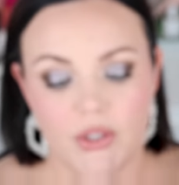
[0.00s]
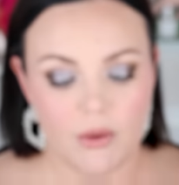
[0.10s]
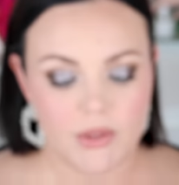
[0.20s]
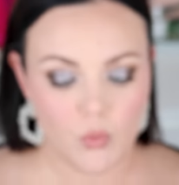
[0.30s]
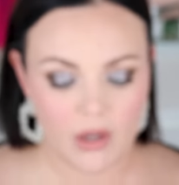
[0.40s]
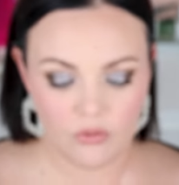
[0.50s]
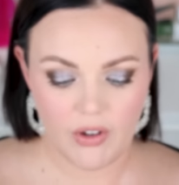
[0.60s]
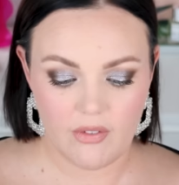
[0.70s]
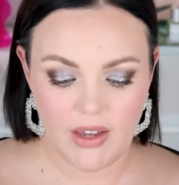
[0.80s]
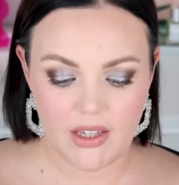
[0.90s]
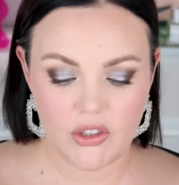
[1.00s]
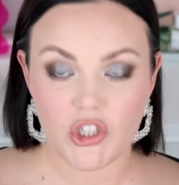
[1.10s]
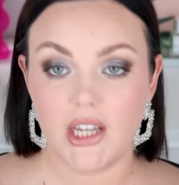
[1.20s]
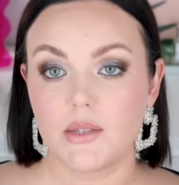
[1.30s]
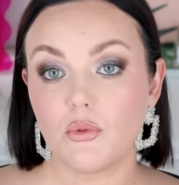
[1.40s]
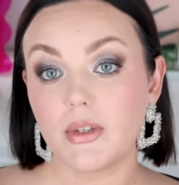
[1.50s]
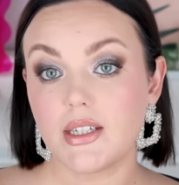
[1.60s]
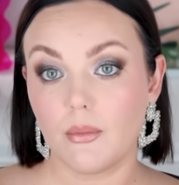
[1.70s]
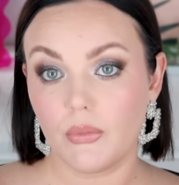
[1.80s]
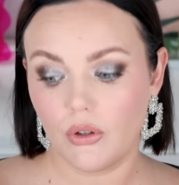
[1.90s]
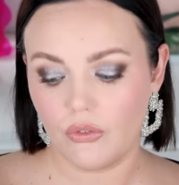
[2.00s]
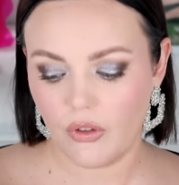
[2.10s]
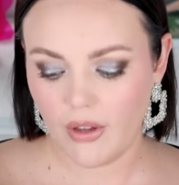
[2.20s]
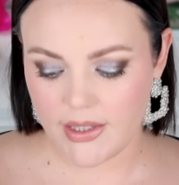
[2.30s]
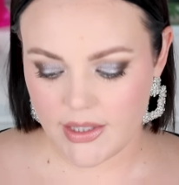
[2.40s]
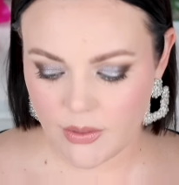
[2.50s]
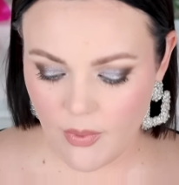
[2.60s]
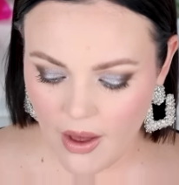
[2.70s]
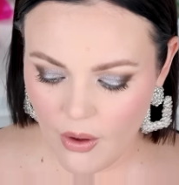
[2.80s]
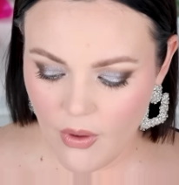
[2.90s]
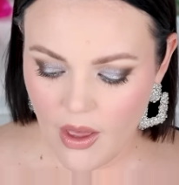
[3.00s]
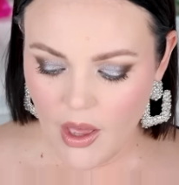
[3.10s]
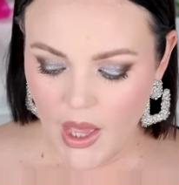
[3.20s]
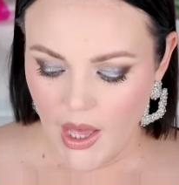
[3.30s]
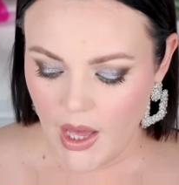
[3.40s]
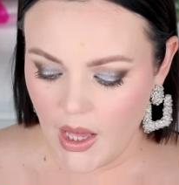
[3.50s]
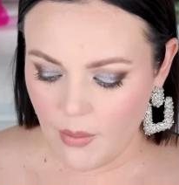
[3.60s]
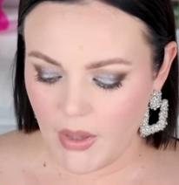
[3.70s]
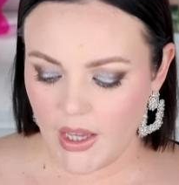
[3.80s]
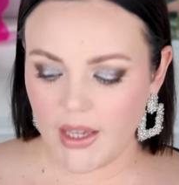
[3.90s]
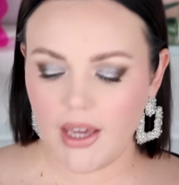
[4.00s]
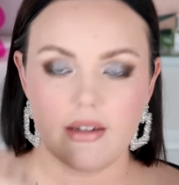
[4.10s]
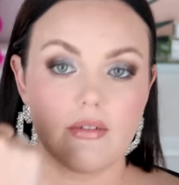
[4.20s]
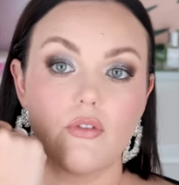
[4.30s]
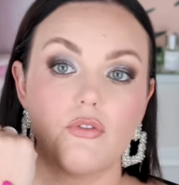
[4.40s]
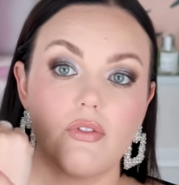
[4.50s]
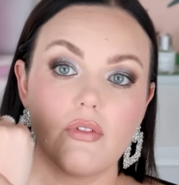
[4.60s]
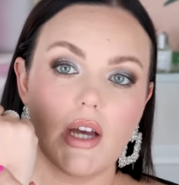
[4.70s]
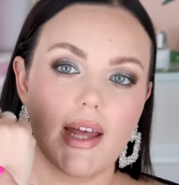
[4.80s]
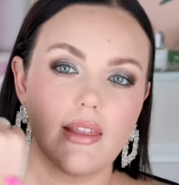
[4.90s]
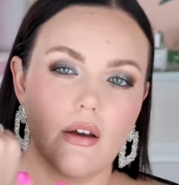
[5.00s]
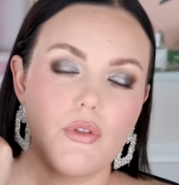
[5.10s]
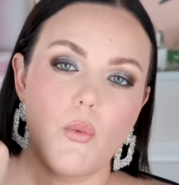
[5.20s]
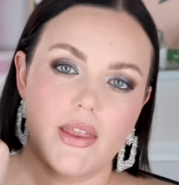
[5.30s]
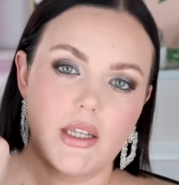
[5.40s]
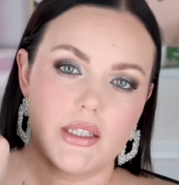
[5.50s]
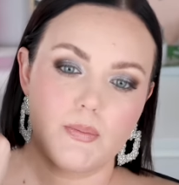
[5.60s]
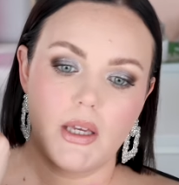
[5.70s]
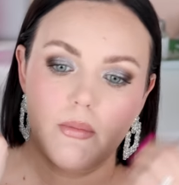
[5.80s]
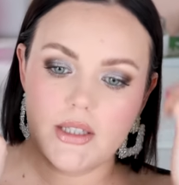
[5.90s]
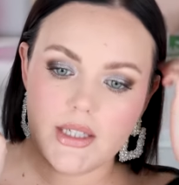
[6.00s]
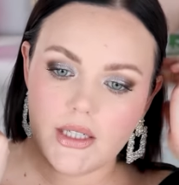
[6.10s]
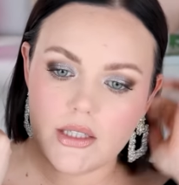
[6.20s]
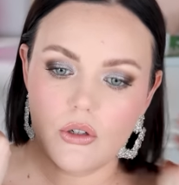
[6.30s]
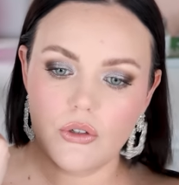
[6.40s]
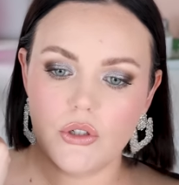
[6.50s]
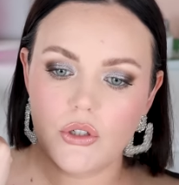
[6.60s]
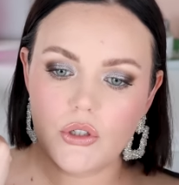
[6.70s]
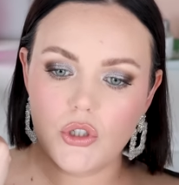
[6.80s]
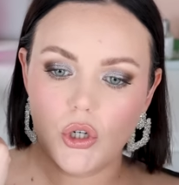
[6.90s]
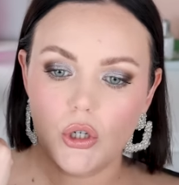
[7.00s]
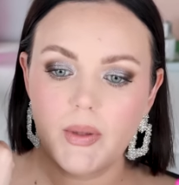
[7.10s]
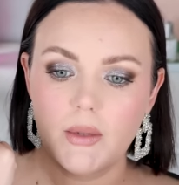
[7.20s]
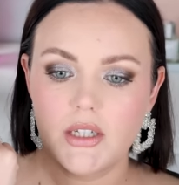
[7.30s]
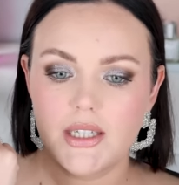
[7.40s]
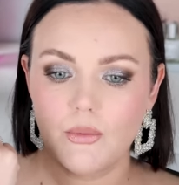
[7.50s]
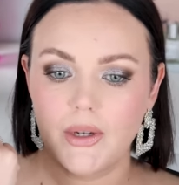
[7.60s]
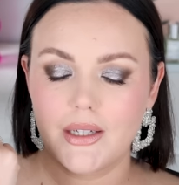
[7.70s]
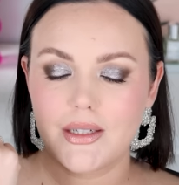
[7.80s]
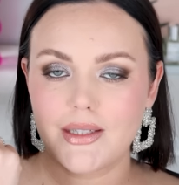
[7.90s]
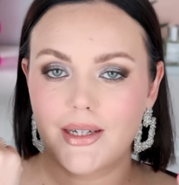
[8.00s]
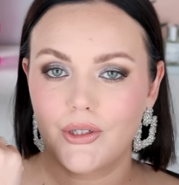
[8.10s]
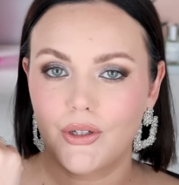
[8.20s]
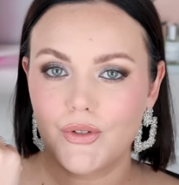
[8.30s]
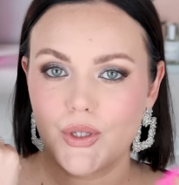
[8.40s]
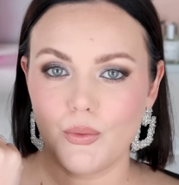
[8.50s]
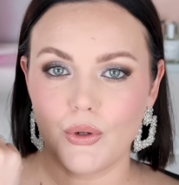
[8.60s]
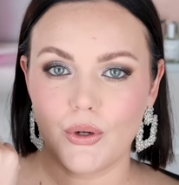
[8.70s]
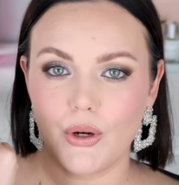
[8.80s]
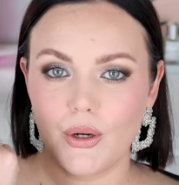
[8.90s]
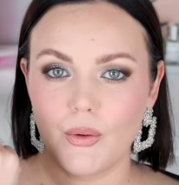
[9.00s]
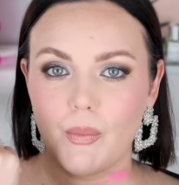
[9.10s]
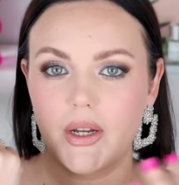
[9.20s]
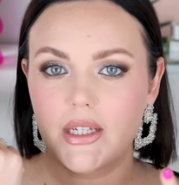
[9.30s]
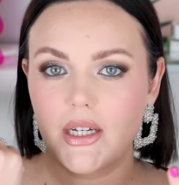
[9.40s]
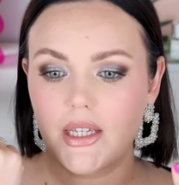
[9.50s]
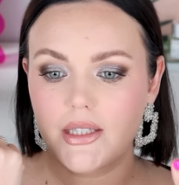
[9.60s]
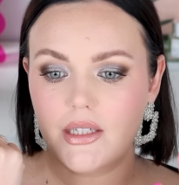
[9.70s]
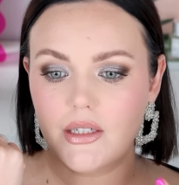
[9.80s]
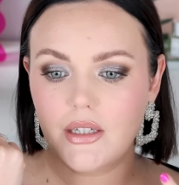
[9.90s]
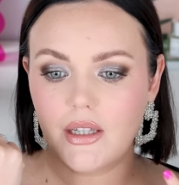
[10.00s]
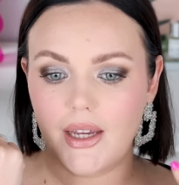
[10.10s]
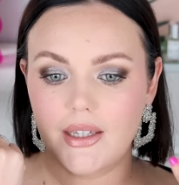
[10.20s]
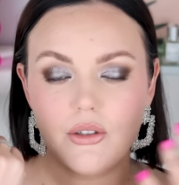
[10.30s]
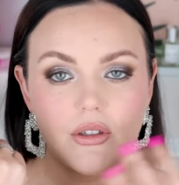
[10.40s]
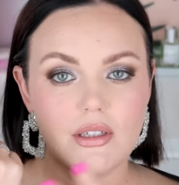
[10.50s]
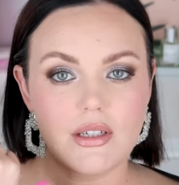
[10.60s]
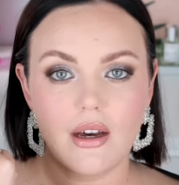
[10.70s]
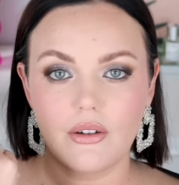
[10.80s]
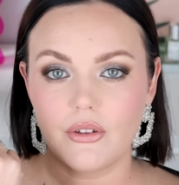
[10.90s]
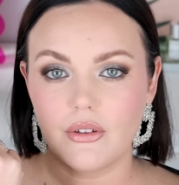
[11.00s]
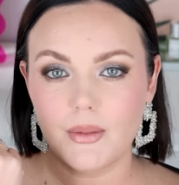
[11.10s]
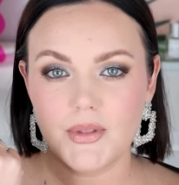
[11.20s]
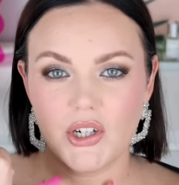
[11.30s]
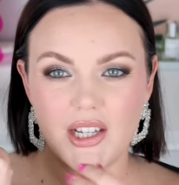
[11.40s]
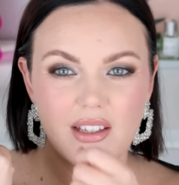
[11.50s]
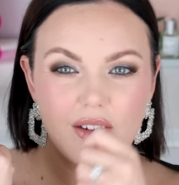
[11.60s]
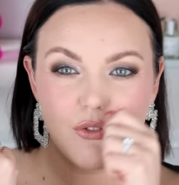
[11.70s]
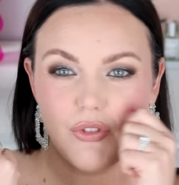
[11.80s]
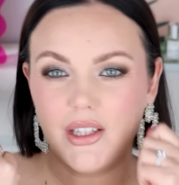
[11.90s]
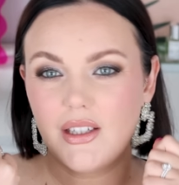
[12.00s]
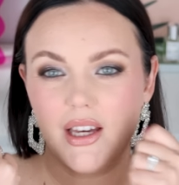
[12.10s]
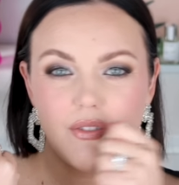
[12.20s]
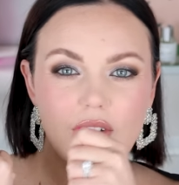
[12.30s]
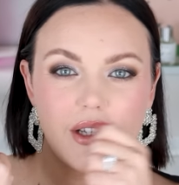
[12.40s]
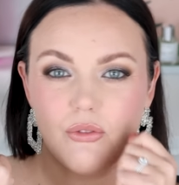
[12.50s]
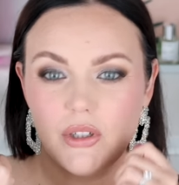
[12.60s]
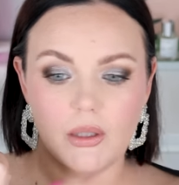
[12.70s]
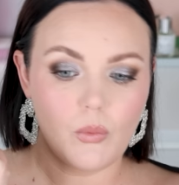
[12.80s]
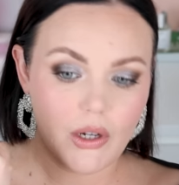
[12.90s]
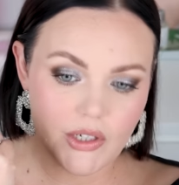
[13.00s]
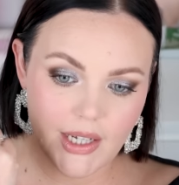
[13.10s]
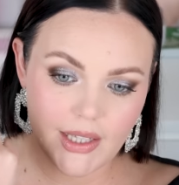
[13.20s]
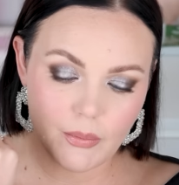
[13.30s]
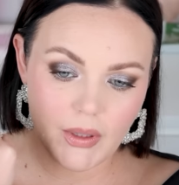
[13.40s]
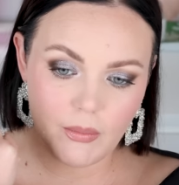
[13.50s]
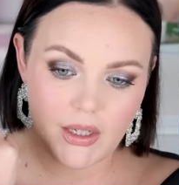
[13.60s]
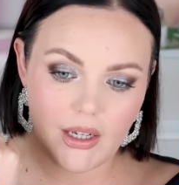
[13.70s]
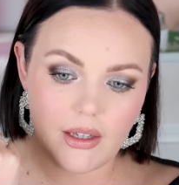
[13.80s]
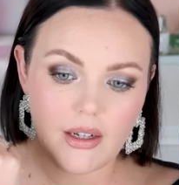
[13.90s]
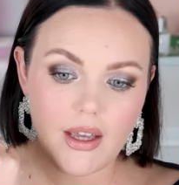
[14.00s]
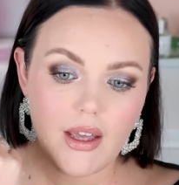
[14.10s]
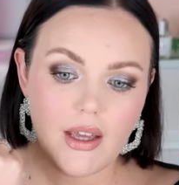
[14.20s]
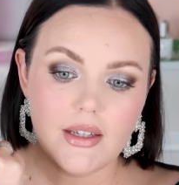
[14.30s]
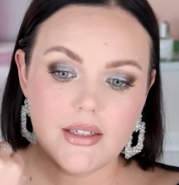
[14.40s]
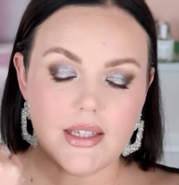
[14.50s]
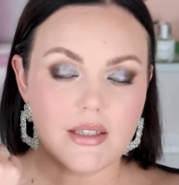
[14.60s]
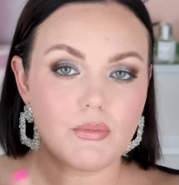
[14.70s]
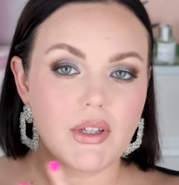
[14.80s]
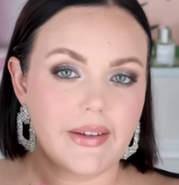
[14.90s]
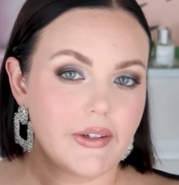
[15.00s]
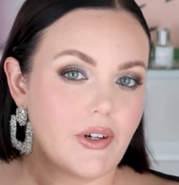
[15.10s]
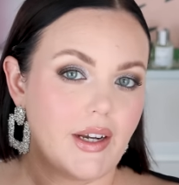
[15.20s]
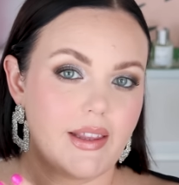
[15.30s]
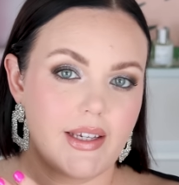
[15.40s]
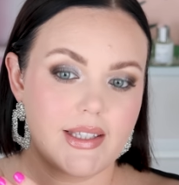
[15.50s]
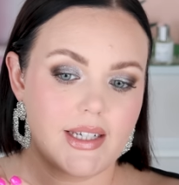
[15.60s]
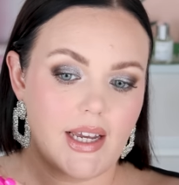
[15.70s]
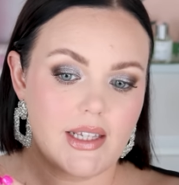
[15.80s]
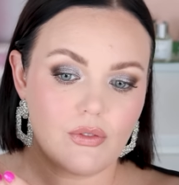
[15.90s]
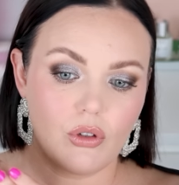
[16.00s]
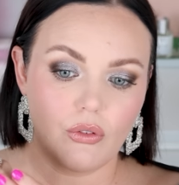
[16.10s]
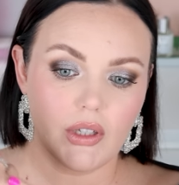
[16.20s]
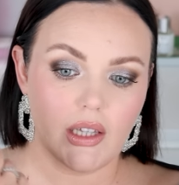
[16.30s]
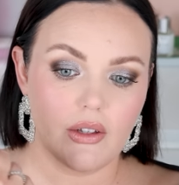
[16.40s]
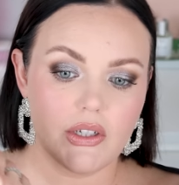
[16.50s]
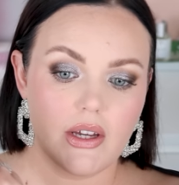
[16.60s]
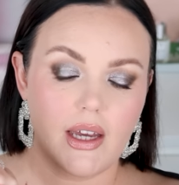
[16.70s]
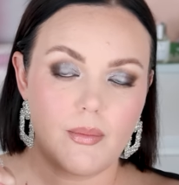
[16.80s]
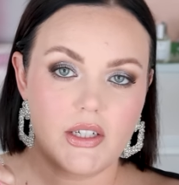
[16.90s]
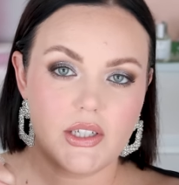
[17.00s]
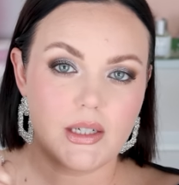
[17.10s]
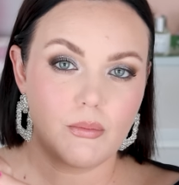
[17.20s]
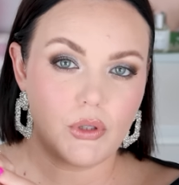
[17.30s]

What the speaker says: So that was 158. The shades will be down below for you guys as well. Again, I love the way that it's pigmented. It's not too pigmented where you're just like nervous to put it on, but it isn't like gonna tug on your lips or anything. You don't feel like you're having to like really work to get the pigment out. Doesn't bleed or anything, stays for a really long time, and just a